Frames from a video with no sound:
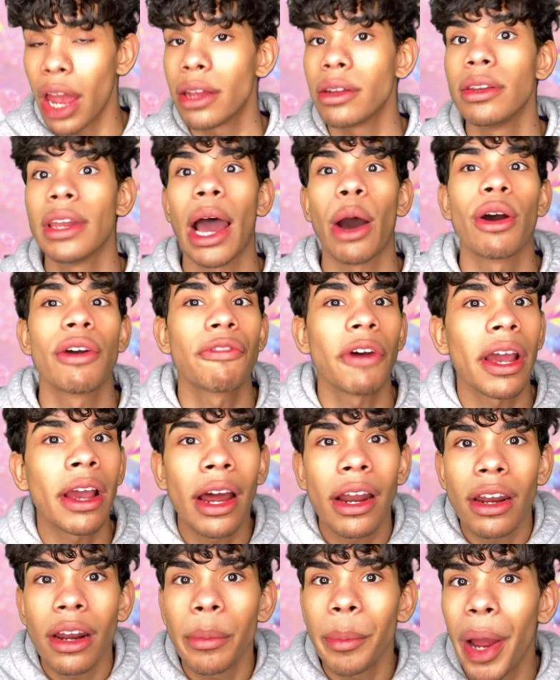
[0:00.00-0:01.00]
Now, if I
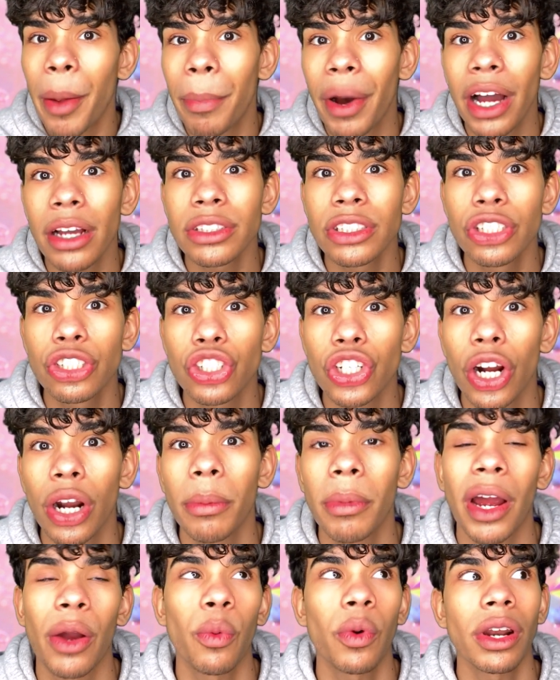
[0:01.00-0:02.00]
got it in my
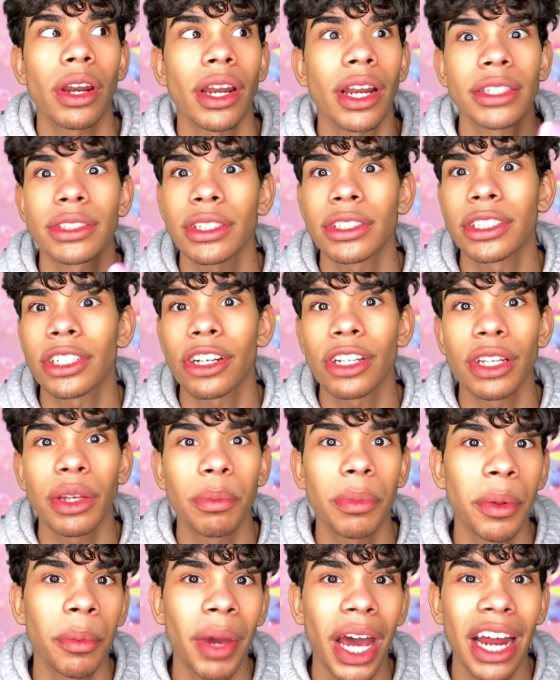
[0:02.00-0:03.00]
BoxyCharm, I wouldn't necessarily
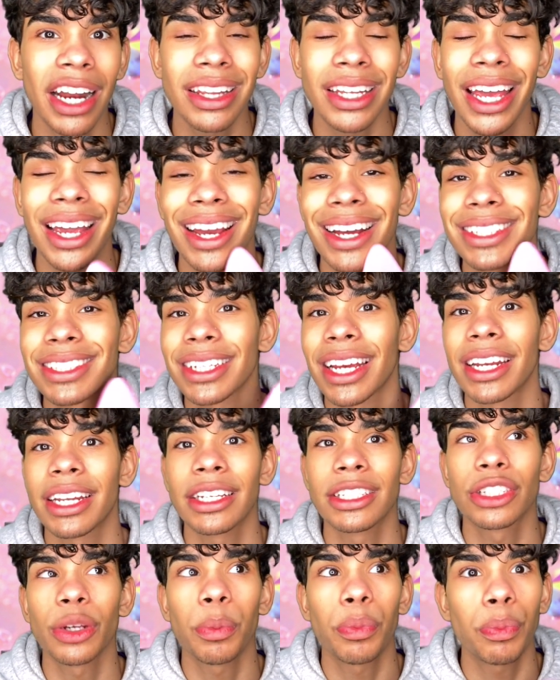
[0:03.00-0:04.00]
be mad. Like I said,
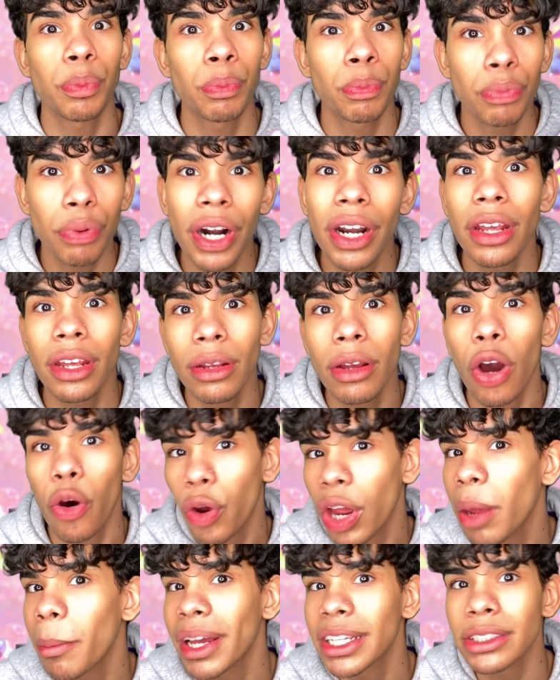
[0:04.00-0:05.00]
it's a pretty
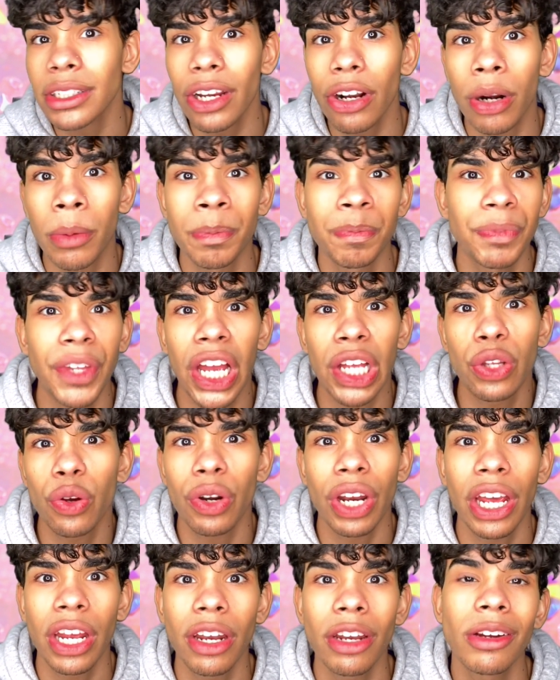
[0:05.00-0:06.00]
okay mascara. I don't
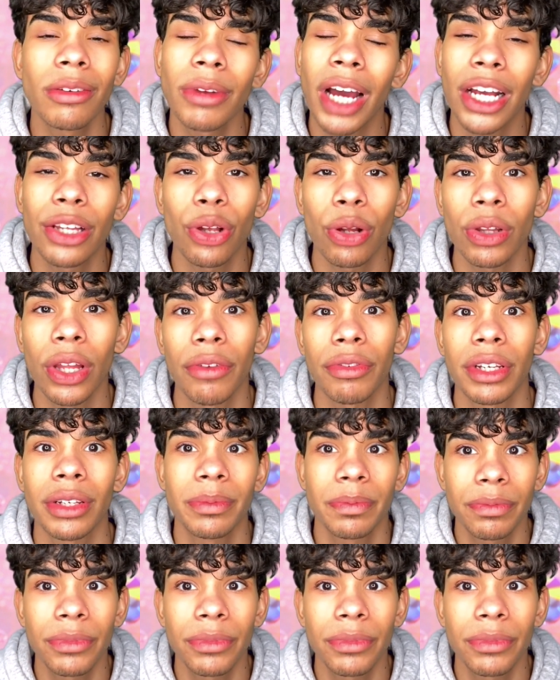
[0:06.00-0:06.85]
hate it. I don't love it.